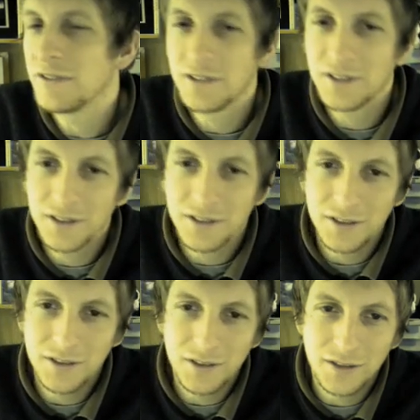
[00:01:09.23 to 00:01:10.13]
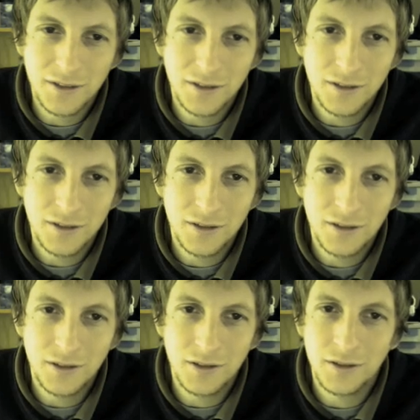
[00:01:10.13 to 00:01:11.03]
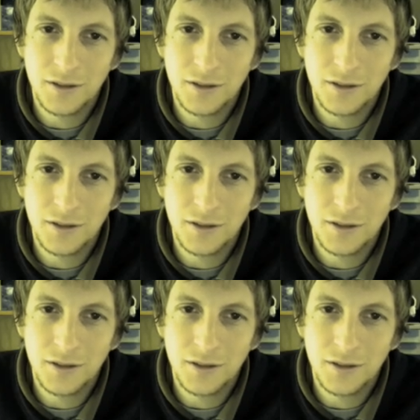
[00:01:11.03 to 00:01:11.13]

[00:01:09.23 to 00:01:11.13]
Nothing is said.